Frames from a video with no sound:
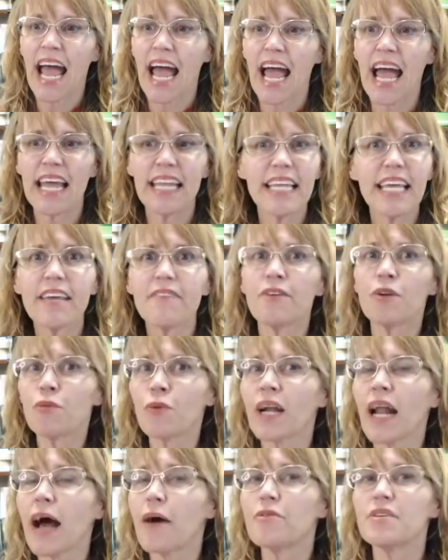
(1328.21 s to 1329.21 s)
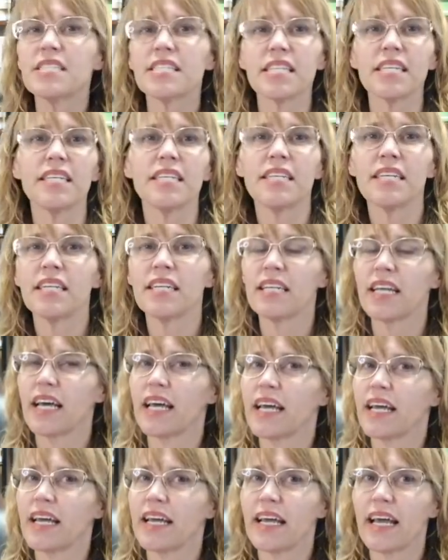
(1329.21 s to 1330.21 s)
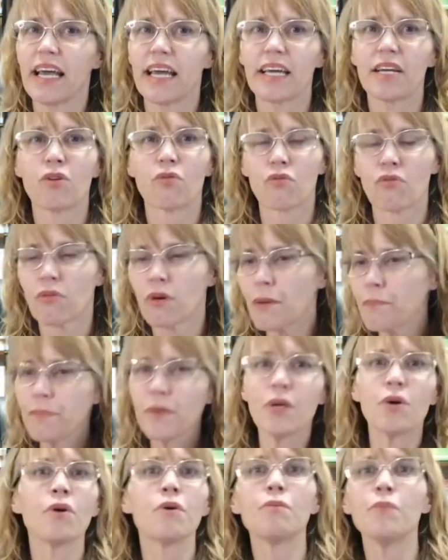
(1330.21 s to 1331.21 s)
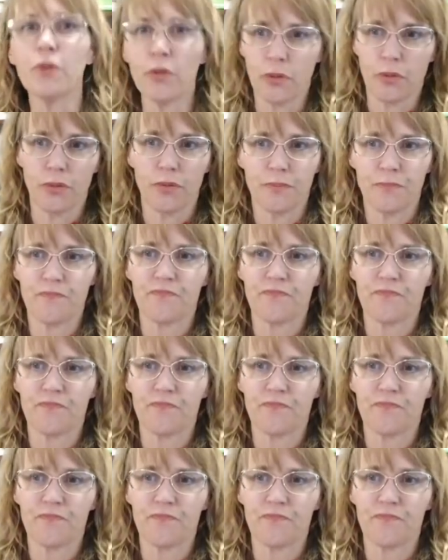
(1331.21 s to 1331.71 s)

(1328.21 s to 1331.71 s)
And even when I was in a, a grumpy old mood,